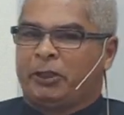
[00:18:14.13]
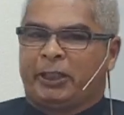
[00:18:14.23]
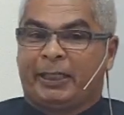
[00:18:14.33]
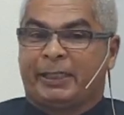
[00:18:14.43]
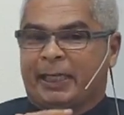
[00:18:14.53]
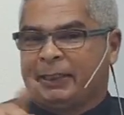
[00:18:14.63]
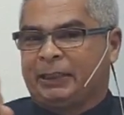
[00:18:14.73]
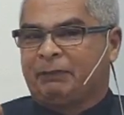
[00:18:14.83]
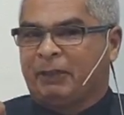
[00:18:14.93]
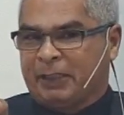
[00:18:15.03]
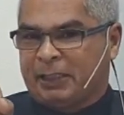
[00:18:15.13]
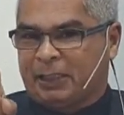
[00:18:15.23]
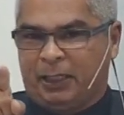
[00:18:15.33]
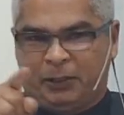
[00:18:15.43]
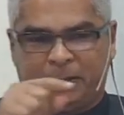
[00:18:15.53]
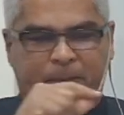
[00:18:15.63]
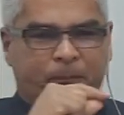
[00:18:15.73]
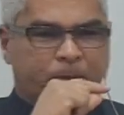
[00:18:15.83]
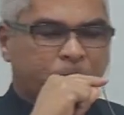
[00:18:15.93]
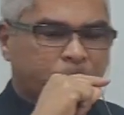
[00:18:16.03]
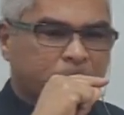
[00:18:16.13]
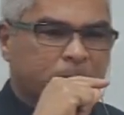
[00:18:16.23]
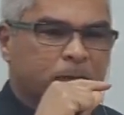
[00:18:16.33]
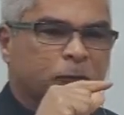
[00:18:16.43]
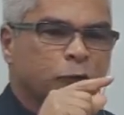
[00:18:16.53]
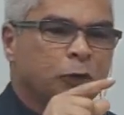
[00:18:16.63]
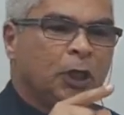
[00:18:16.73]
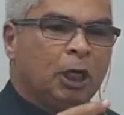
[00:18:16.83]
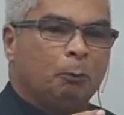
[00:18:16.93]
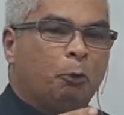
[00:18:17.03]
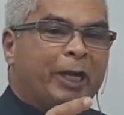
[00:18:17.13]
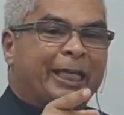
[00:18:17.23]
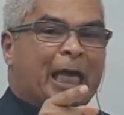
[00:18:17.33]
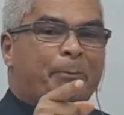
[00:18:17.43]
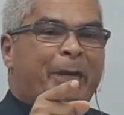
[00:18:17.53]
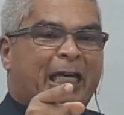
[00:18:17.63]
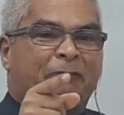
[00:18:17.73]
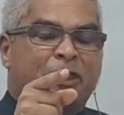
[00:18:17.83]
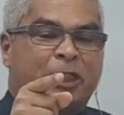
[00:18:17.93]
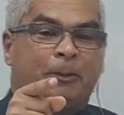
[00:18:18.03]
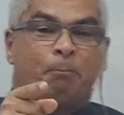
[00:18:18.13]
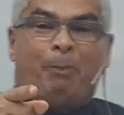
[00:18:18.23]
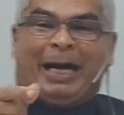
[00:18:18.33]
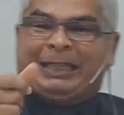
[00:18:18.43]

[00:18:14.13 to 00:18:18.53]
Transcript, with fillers: That's why Jesus gives the answer here 70, 70 times 7.